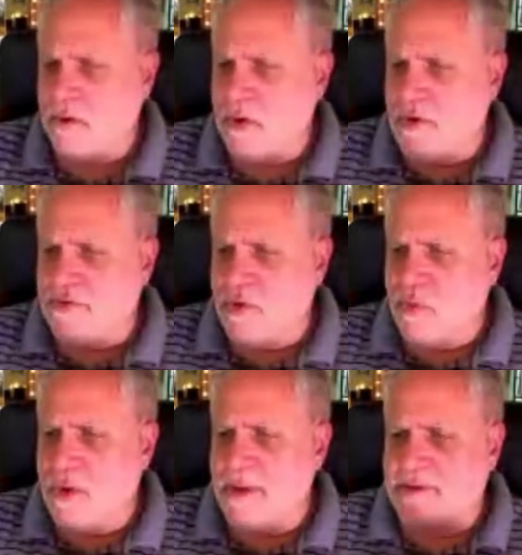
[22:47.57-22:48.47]
also,
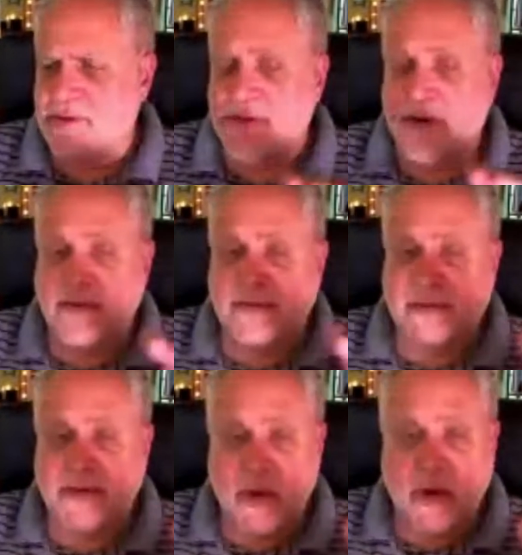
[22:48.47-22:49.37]
once they're
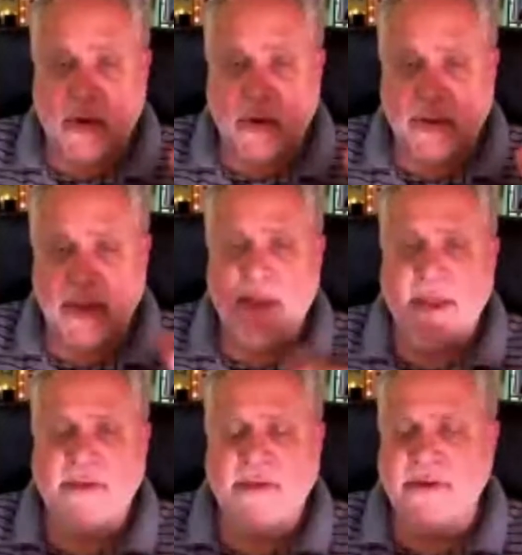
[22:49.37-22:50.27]
sold,
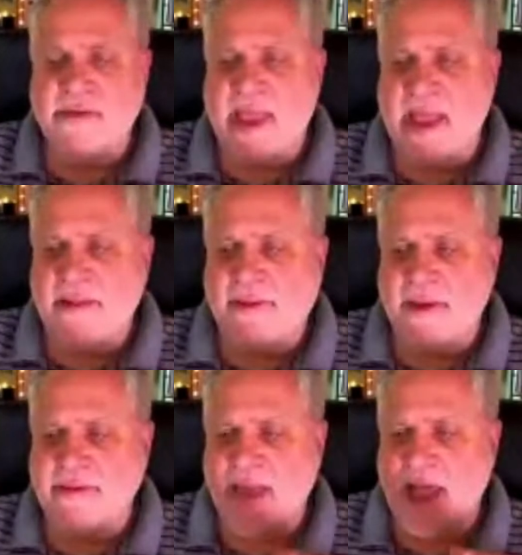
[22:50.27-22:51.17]
there's a
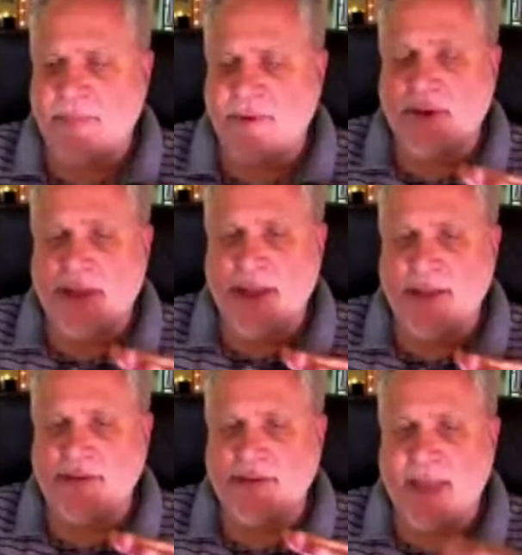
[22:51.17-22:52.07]
less capital
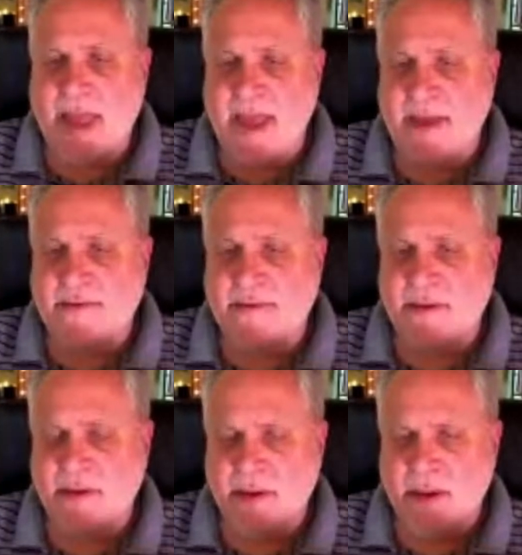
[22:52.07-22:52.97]
gains tax
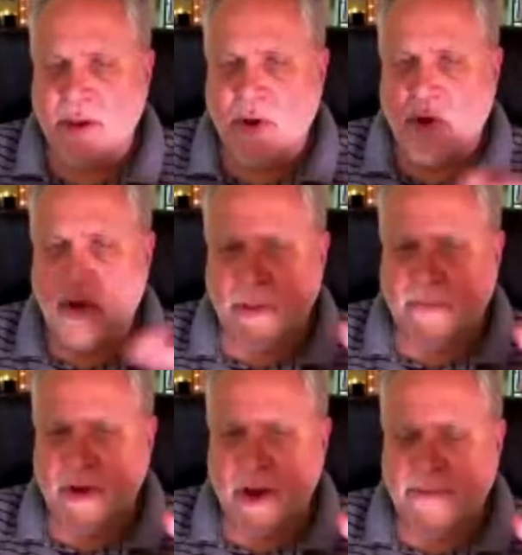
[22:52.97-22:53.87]
on the
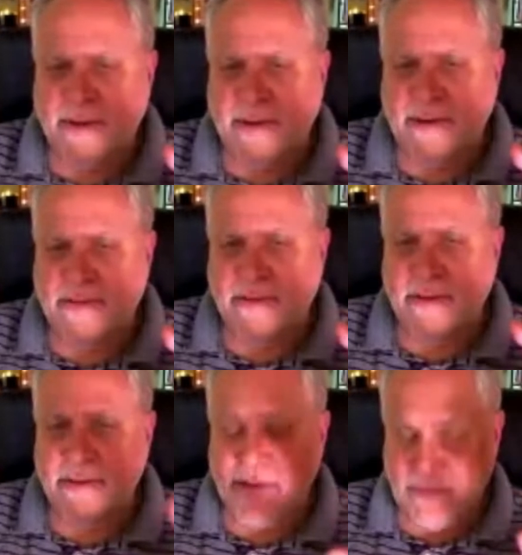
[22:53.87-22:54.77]
properties,
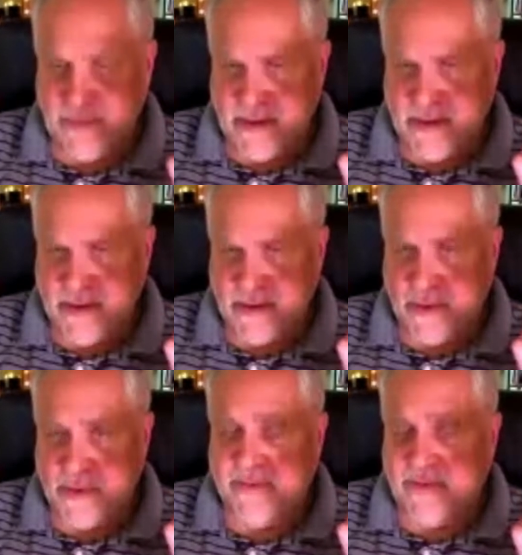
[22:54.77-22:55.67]

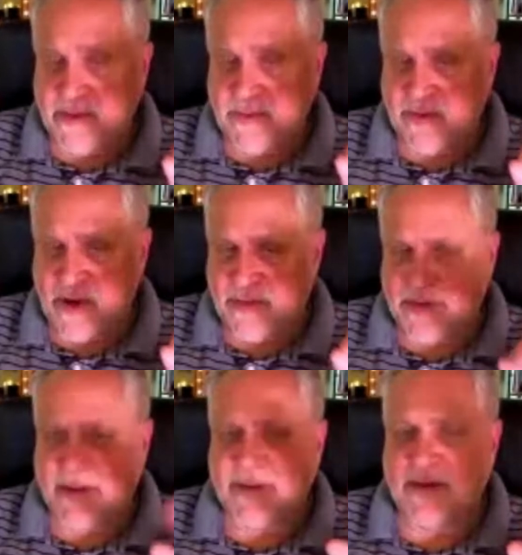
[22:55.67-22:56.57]
on the investment
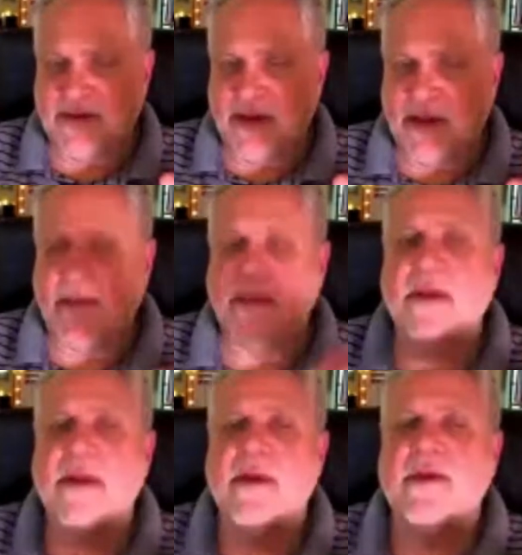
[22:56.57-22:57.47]
properties that they sell.
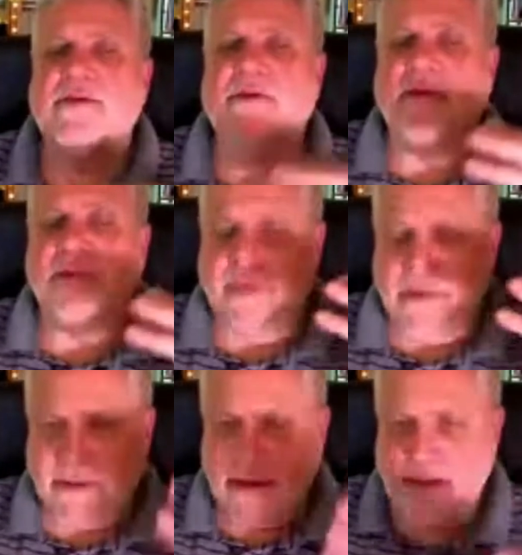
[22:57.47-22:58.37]
So this
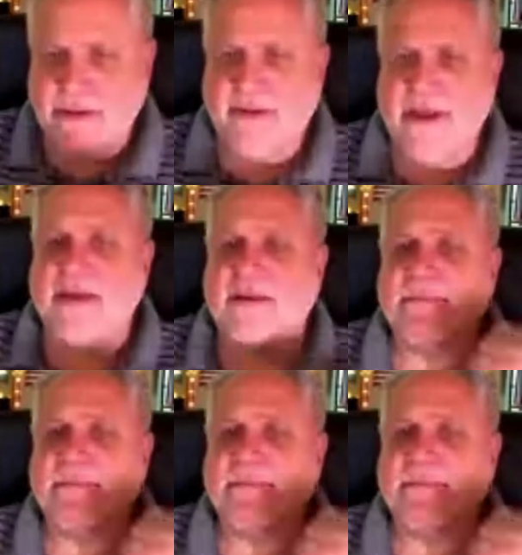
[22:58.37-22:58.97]
is kind of like